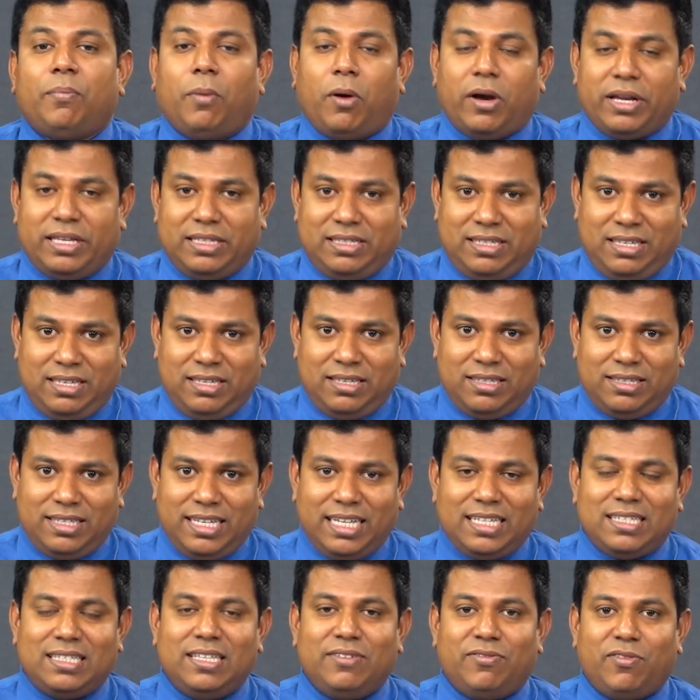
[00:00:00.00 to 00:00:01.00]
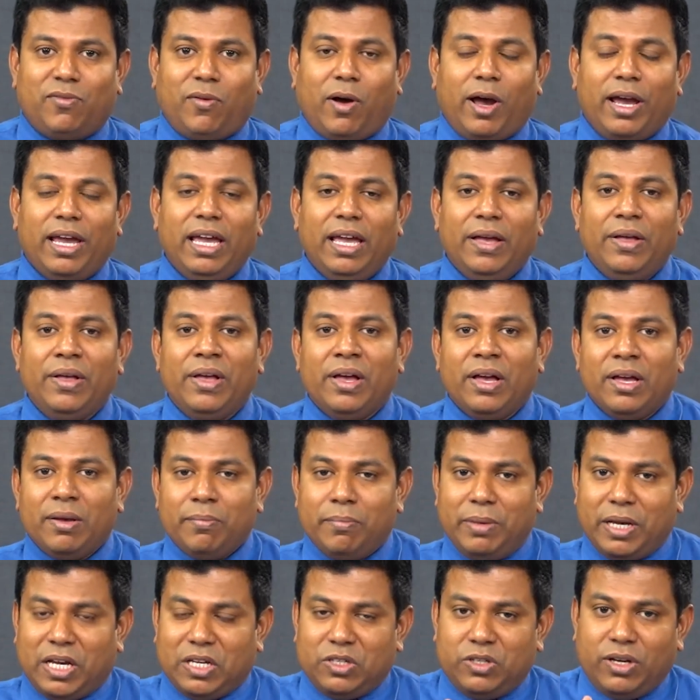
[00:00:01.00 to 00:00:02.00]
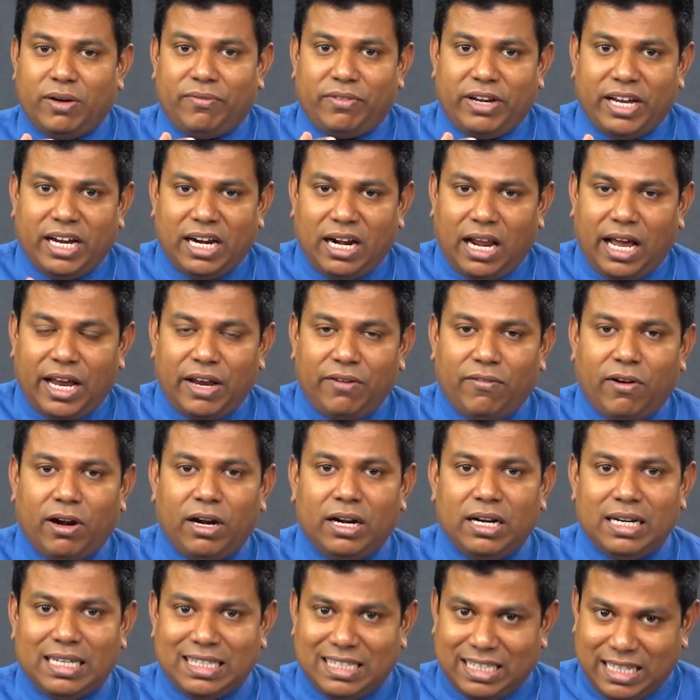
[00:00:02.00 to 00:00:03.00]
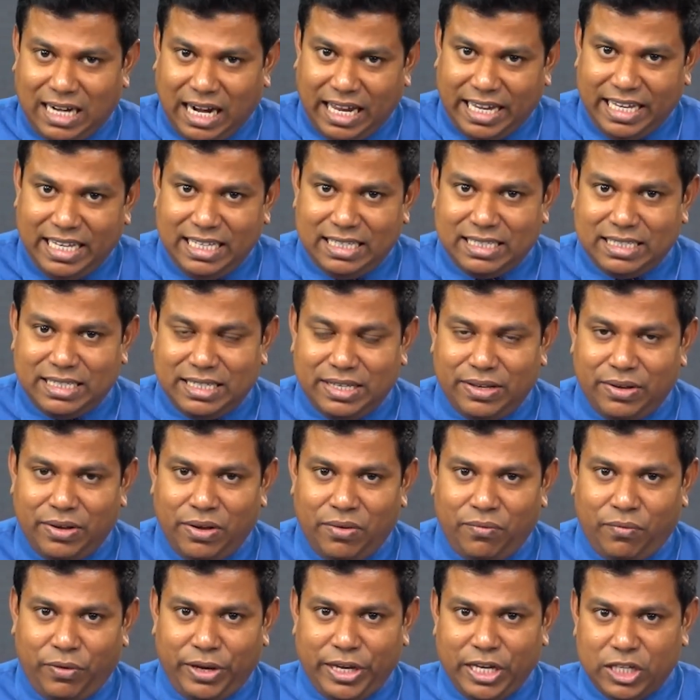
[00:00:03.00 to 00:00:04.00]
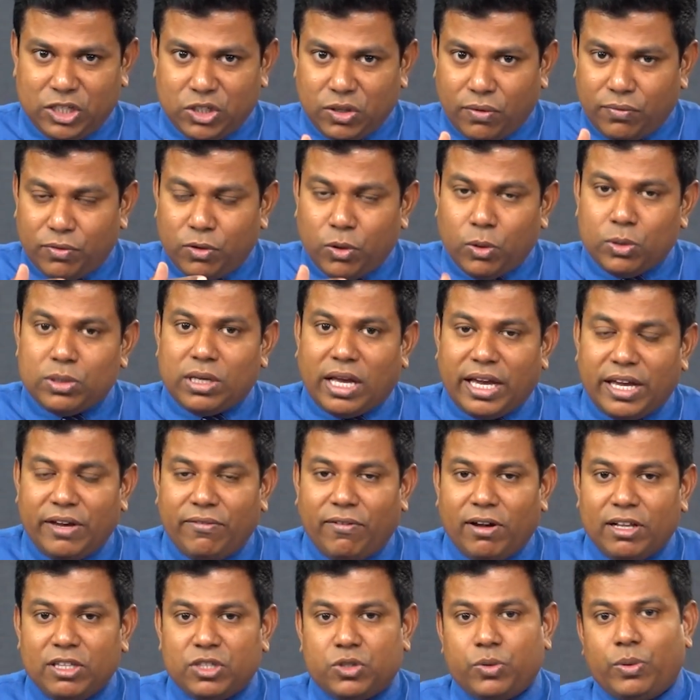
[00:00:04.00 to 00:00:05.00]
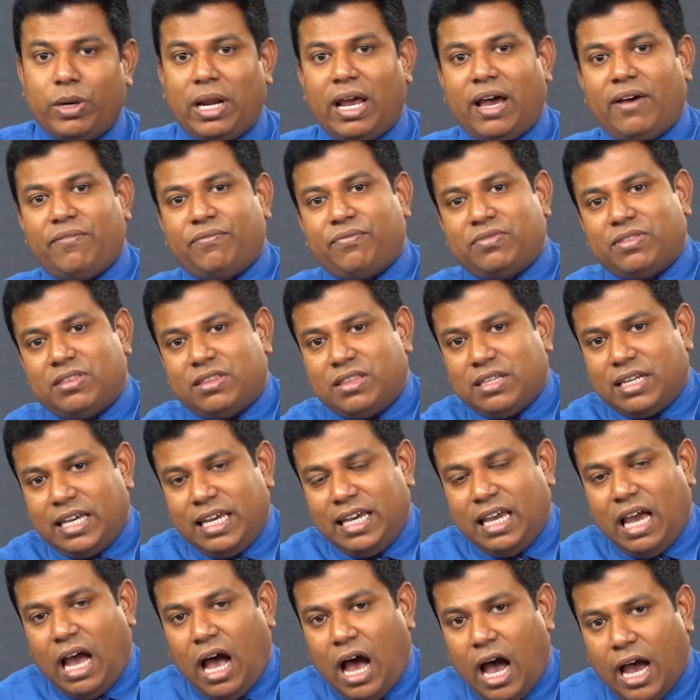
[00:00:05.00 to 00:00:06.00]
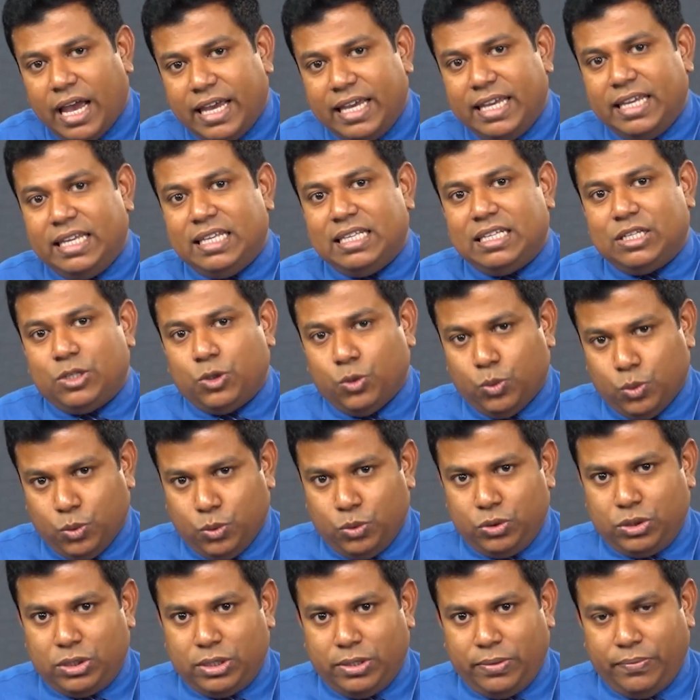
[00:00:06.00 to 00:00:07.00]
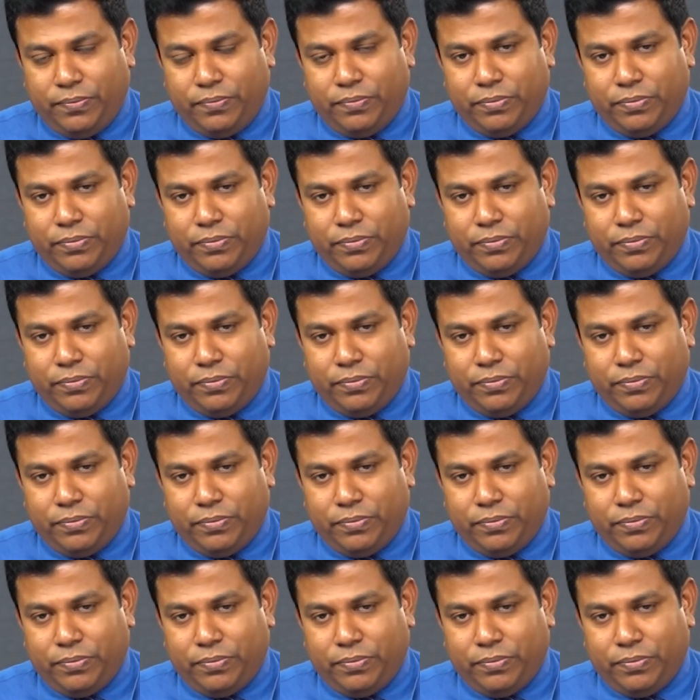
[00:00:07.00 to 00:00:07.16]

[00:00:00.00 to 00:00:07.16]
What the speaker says: points. Why? because you have taken I1 thrice. For each of those I1s, you will have 3 I2s.